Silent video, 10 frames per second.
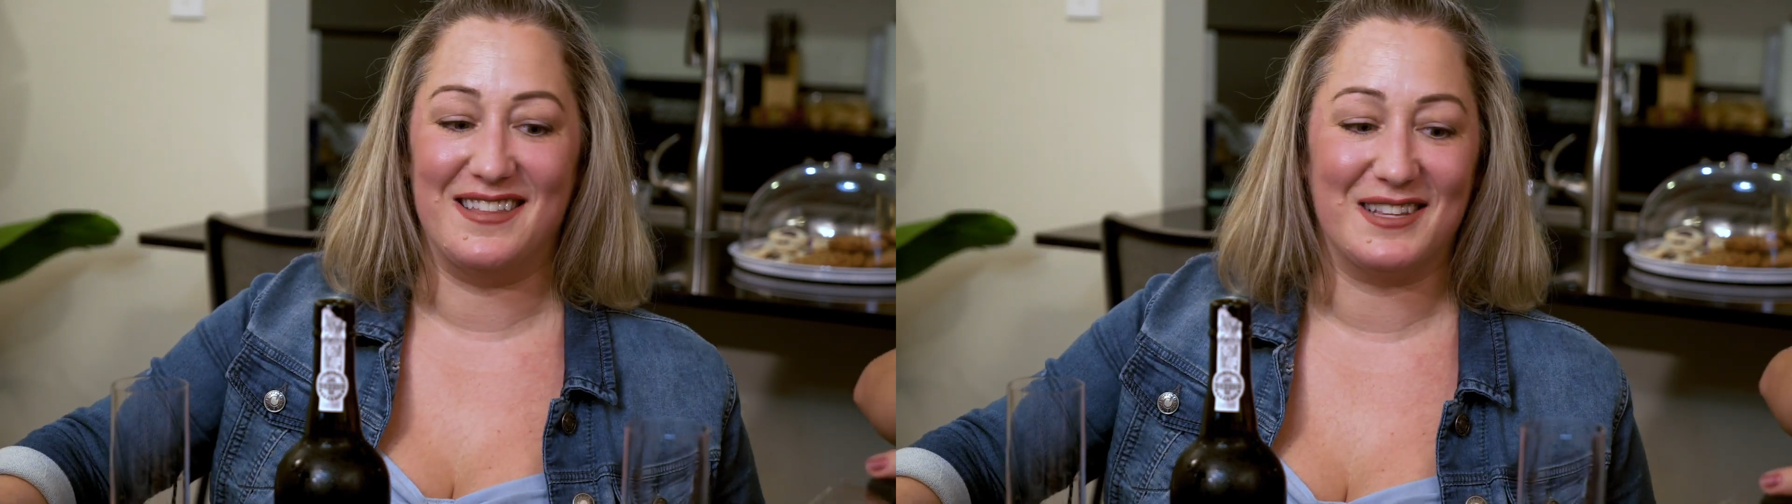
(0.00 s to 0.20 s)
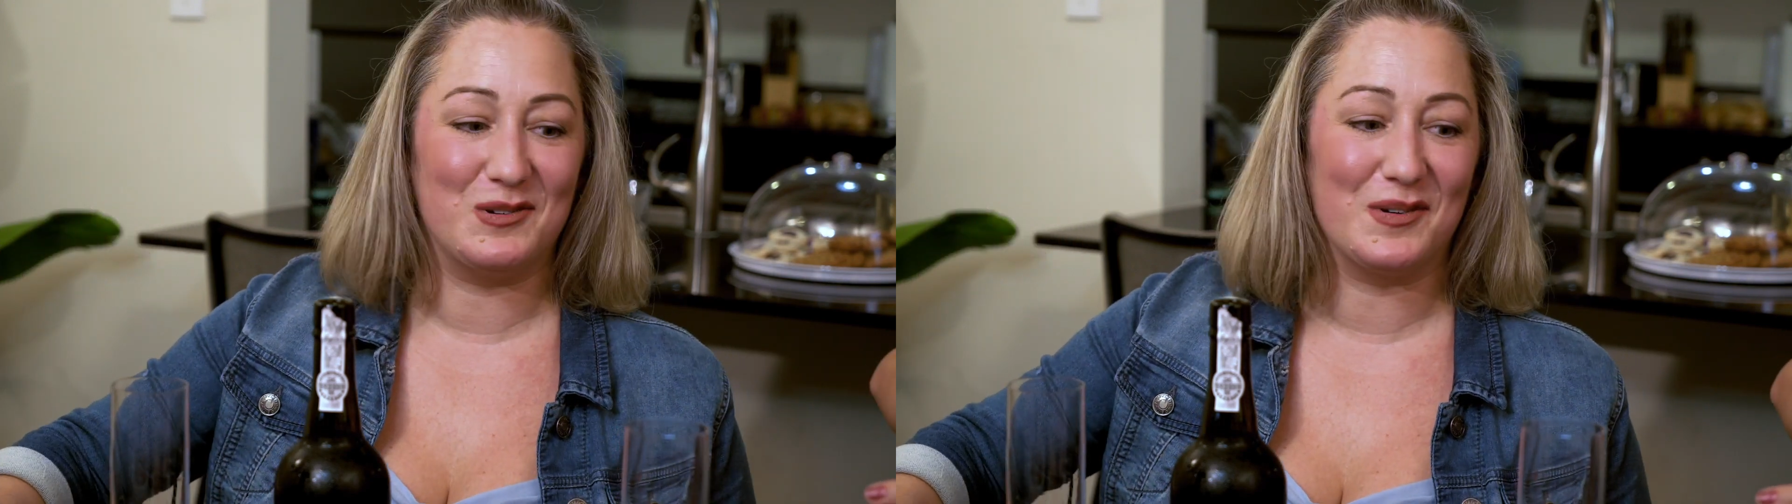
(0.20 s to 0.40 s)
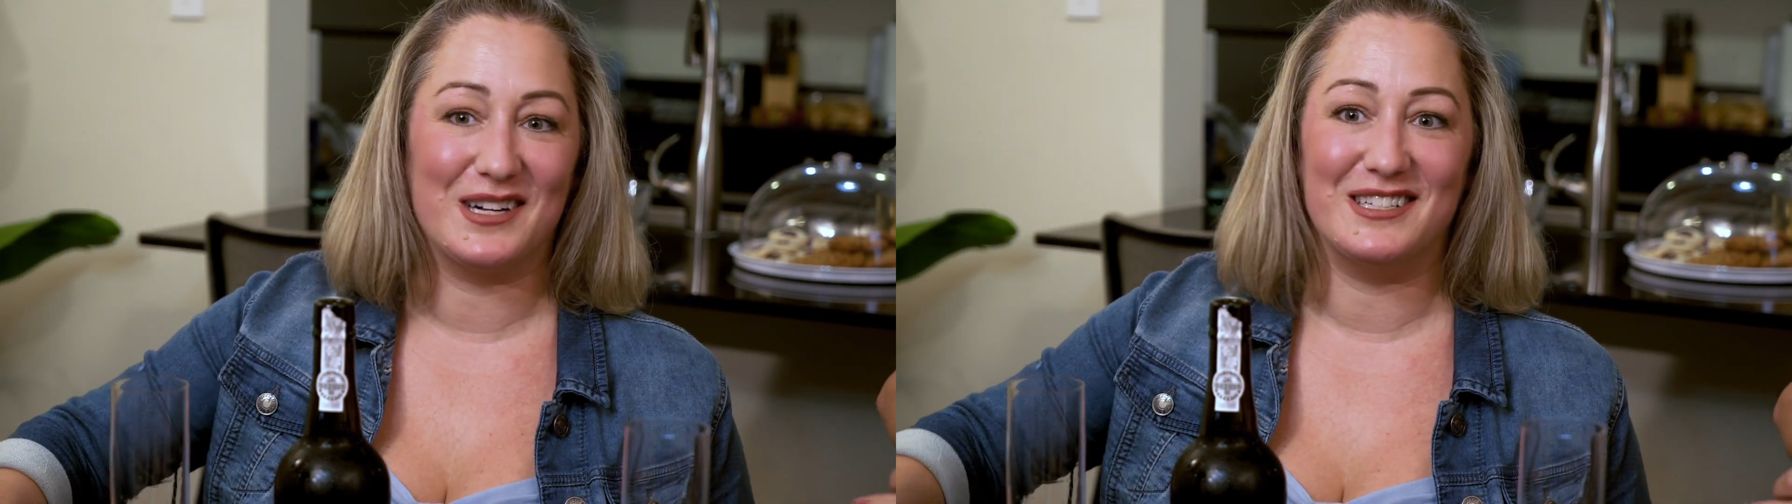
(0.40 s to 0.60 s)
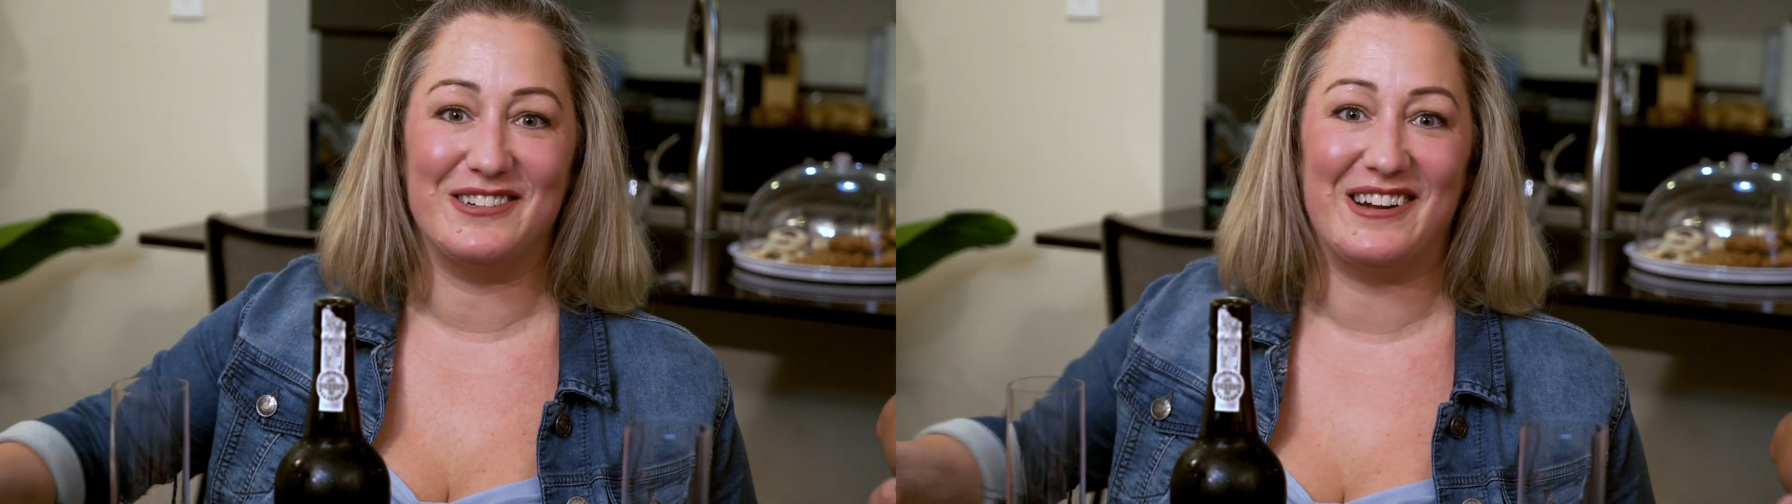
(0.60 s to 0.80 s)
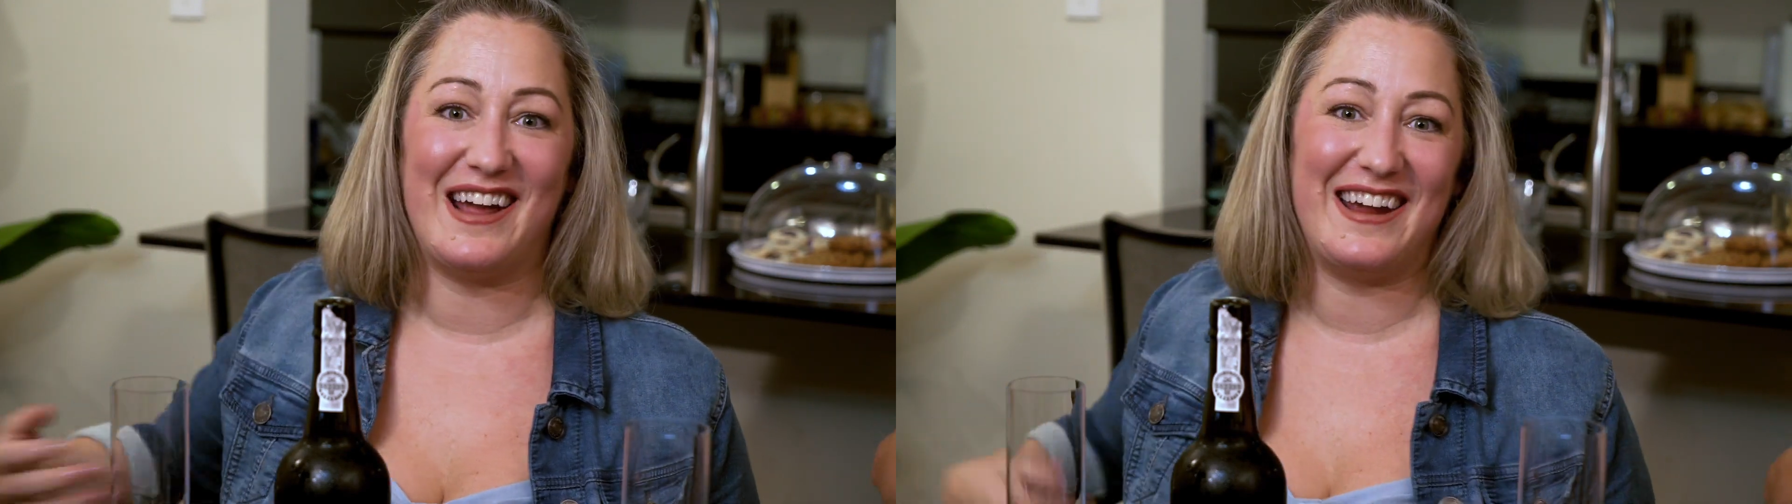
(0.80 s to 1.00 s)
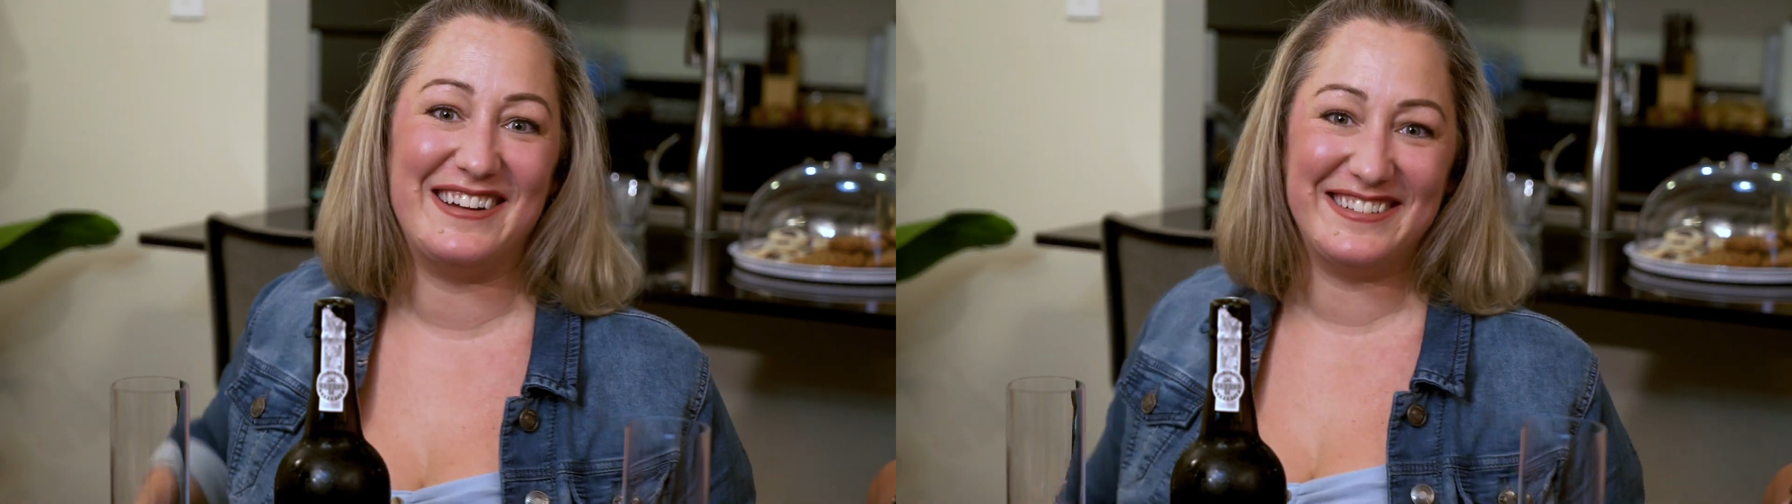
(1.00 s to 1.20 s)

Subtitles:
and that's what we're going to do today.